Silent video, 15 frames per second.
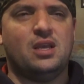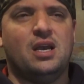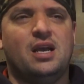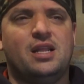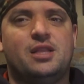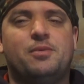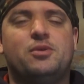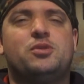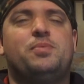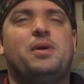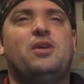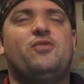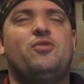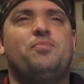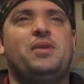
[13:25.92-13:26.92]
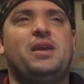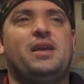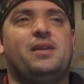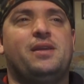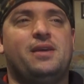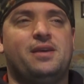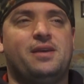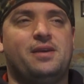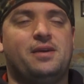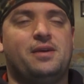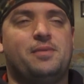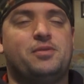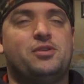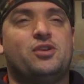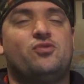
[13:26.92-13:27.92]
the most powerful being,
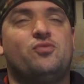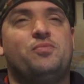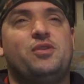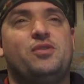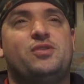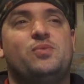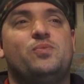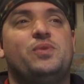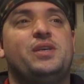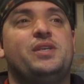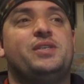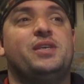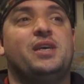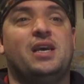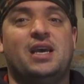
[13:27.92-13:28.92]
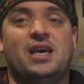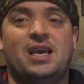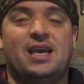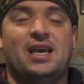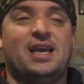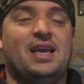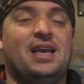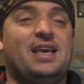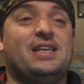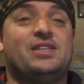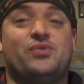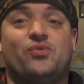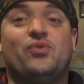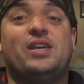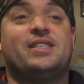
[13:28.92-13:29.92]
besides from Beerus and Whis, is
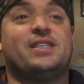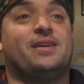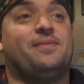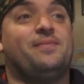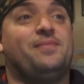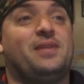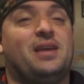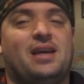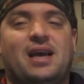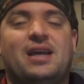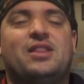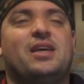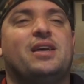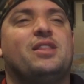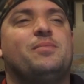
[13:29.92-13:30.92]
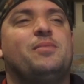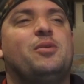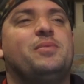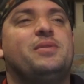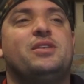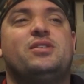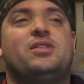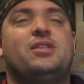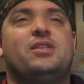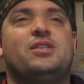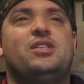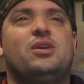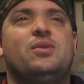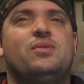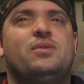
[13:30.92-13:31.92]
Frieza. At the moment, there's
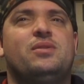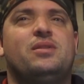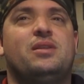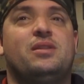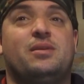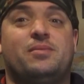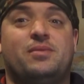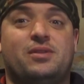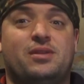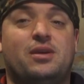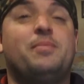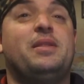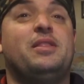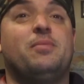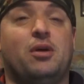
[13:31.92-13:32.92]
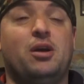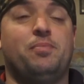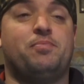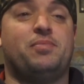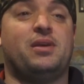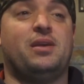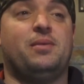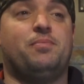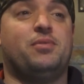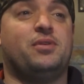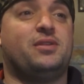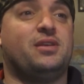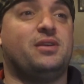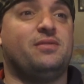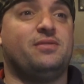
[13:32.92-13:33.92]
no I mean there might be, but
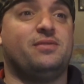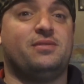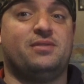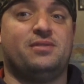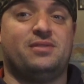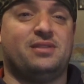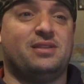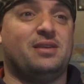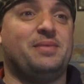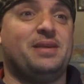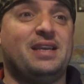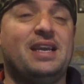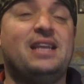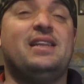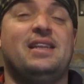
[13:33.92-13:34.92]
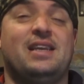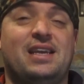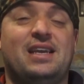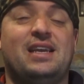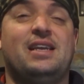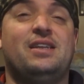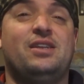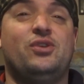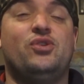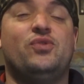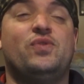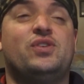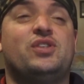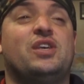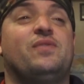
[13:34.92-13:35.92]
there, I mean in
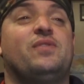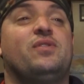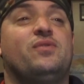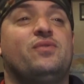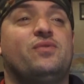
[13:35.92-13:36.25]
Universe 7,